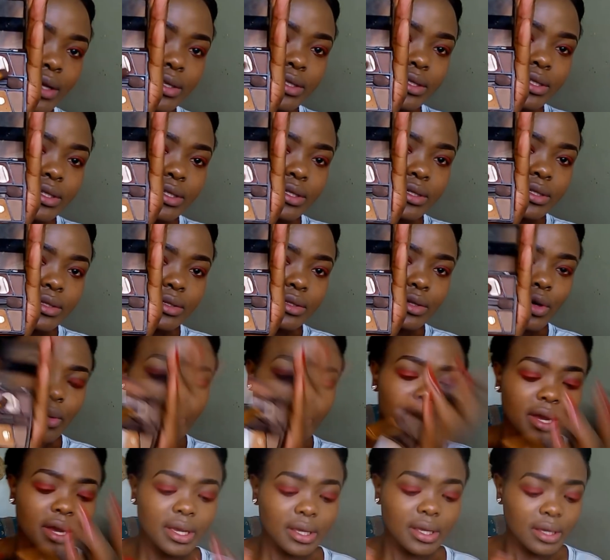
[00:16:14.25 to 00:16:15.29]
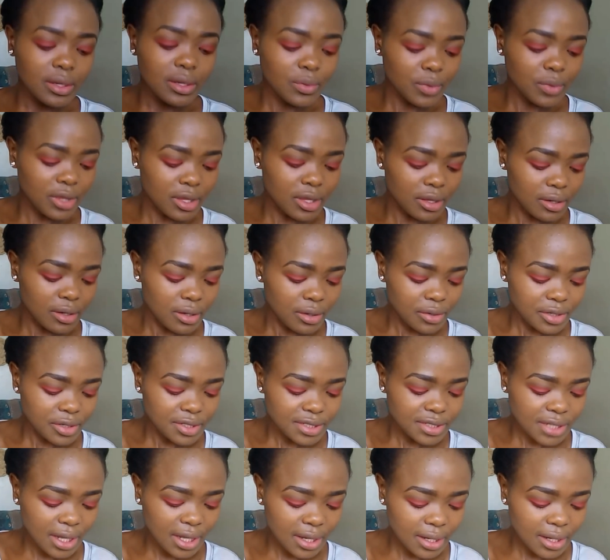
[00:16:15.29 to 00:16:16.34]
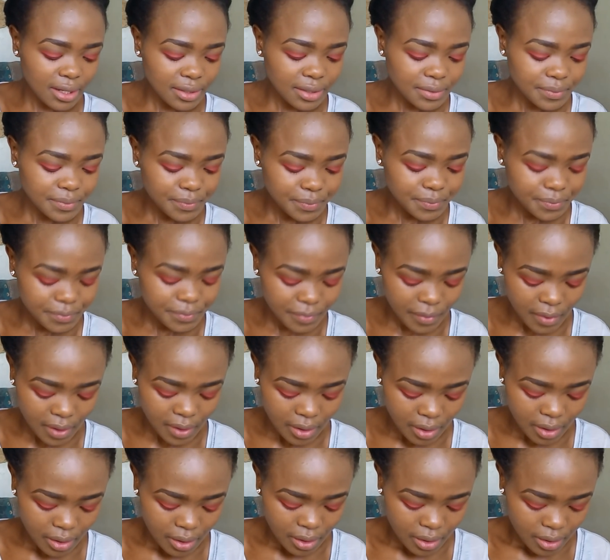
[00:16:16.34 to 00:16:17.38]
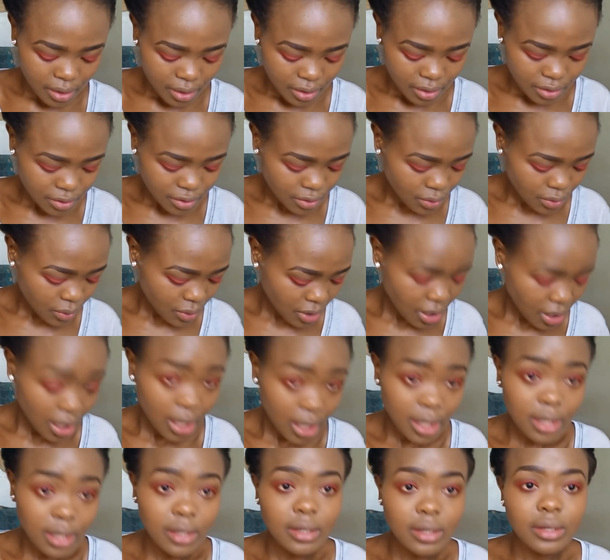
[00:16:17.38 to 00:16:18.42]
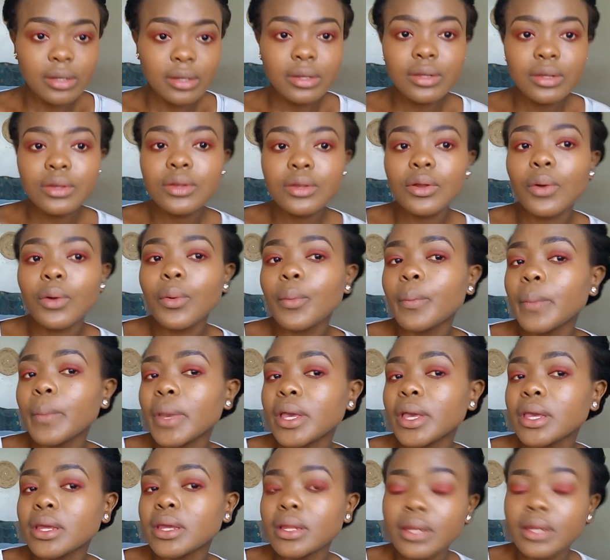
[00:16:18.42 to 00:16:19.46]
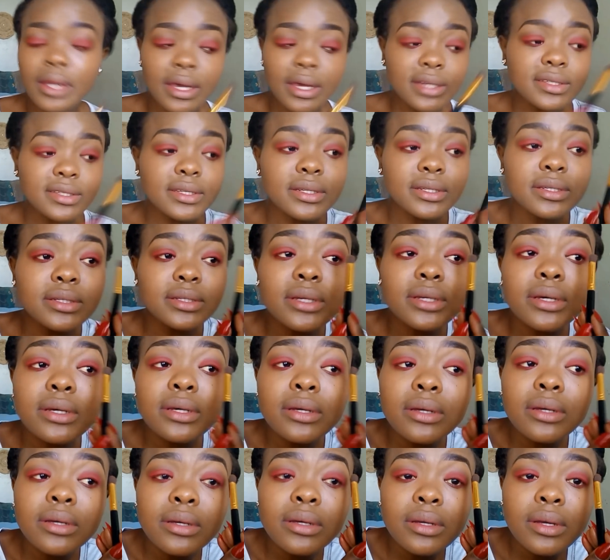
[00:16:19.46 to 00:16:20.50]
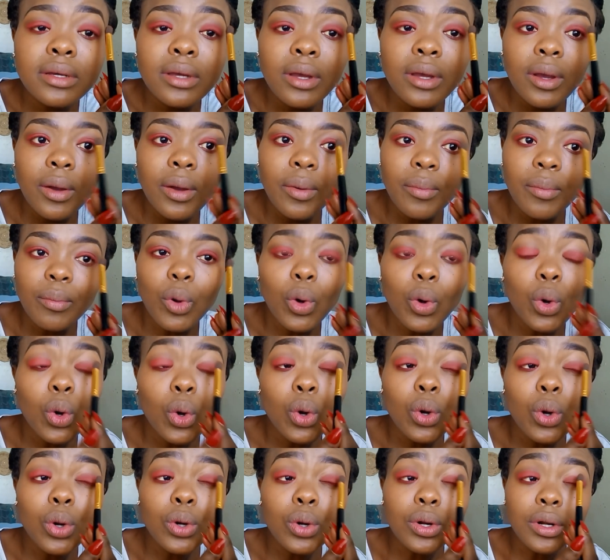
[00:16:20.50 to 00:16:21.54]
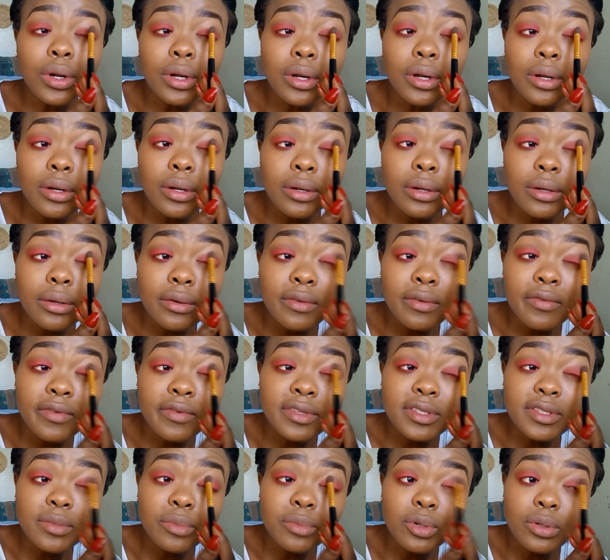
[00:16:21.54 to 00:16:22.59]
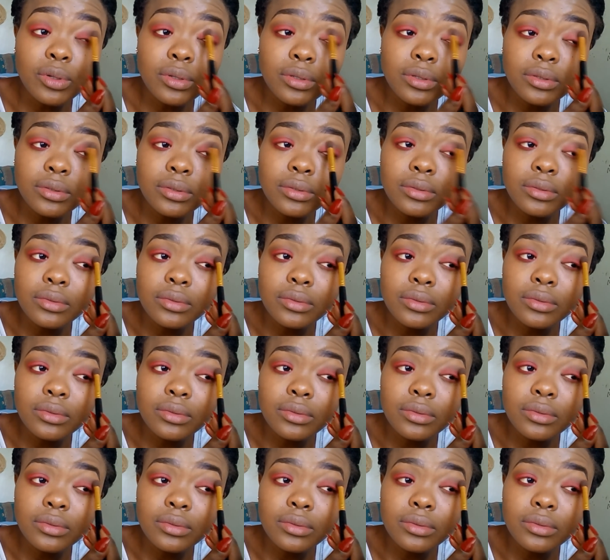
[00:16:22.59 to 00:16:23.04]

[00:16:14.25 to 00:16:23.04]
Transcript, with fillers: and just go back in with the crease color so that I can, you know, make it nice and more visible.